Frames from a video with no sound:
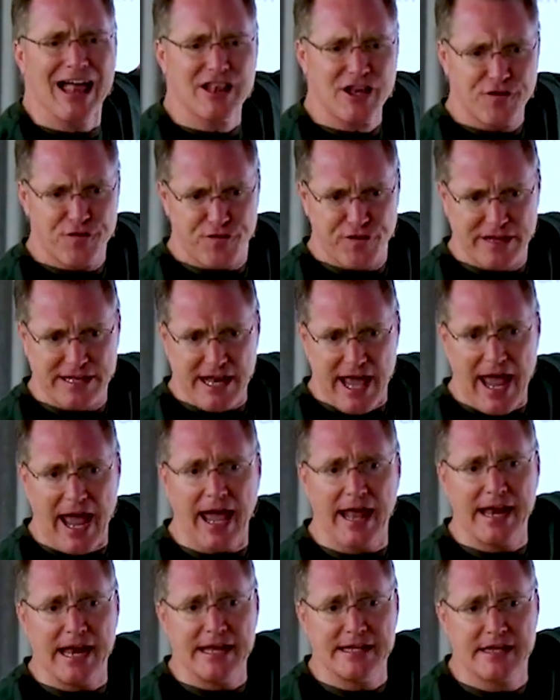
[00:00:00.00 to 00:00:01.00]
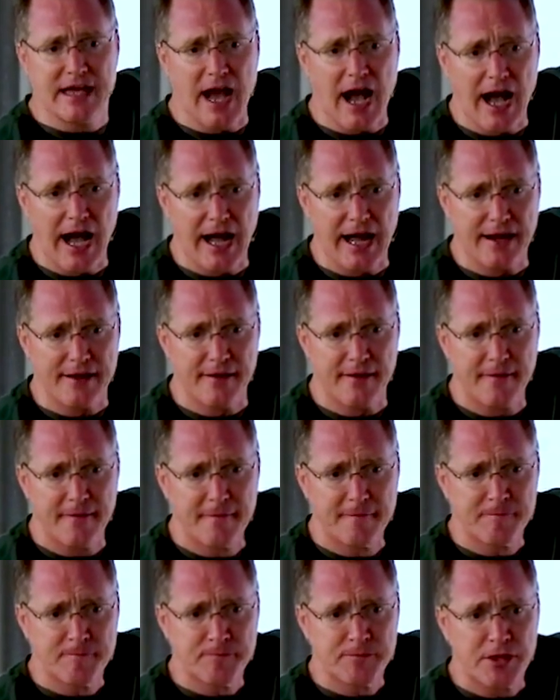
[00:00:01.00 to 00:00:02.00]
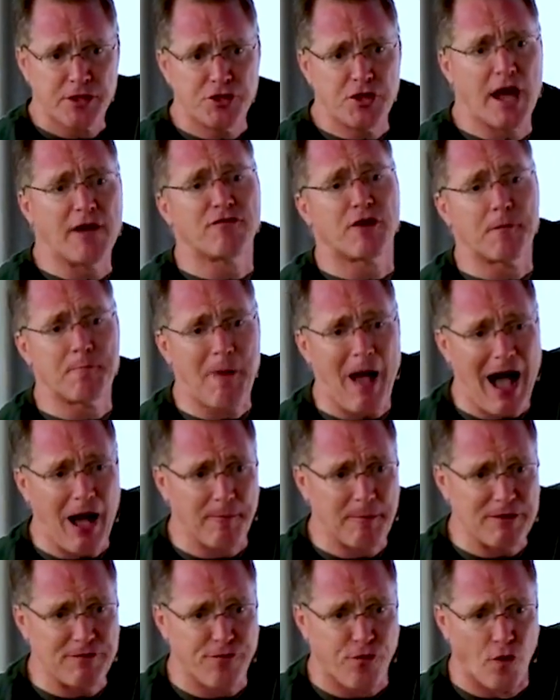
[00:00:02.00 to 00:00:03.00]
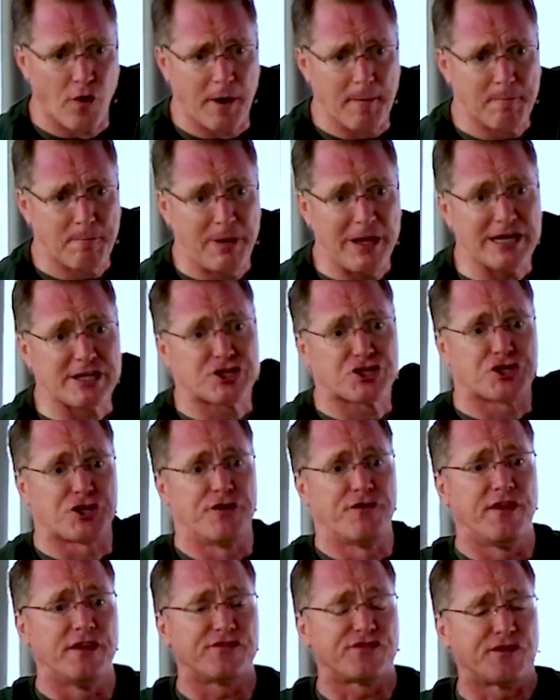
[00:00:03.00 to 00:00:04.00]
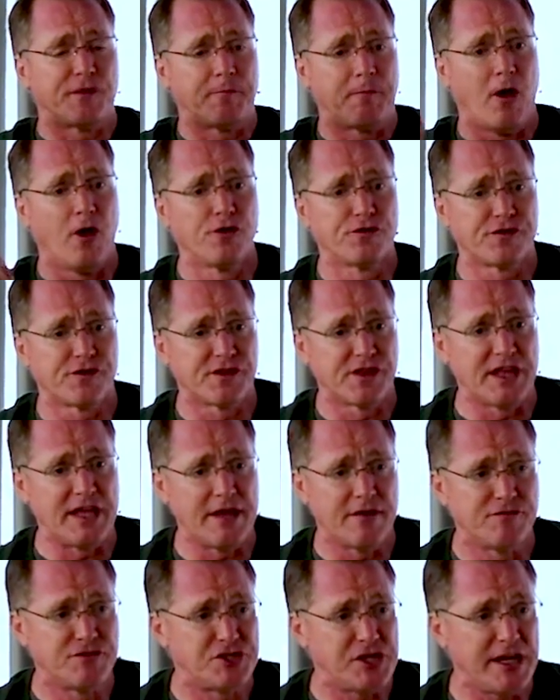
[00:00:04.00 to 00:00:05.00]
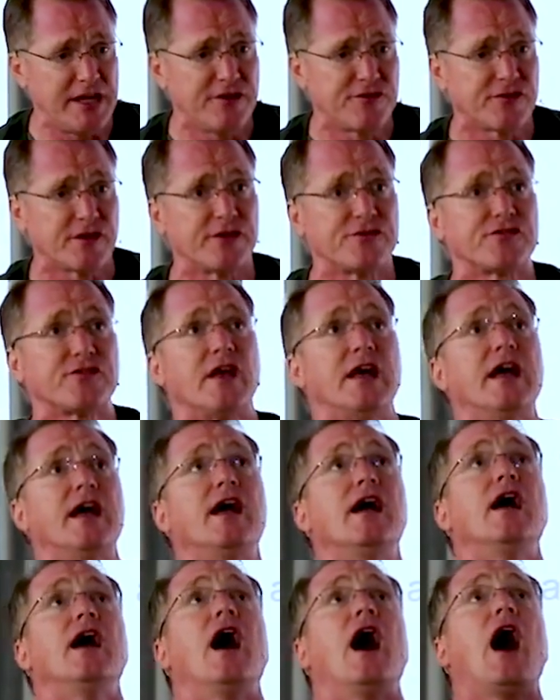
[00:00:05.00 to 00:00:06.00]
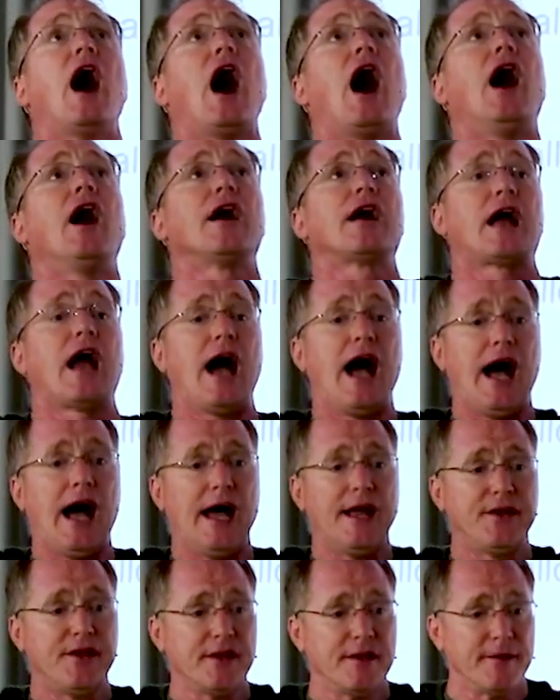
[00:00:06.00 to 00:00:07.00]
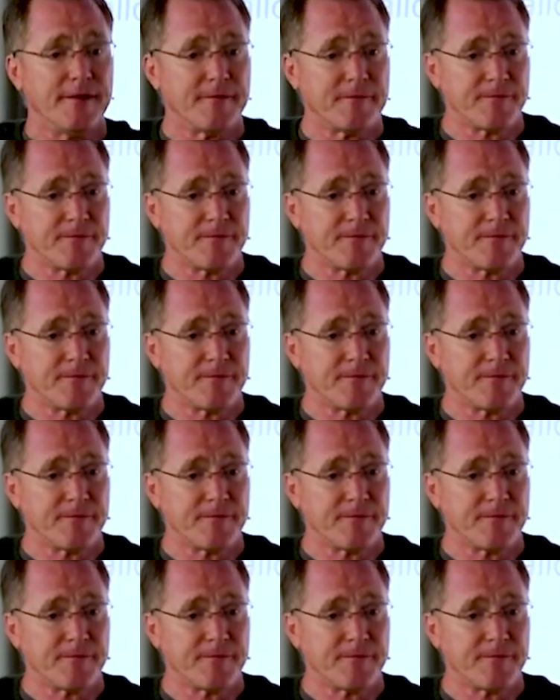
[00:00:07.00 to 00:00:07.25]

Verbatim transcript: elephant headed God. You never bow before a picture that's supposedly of Jesus. Our God,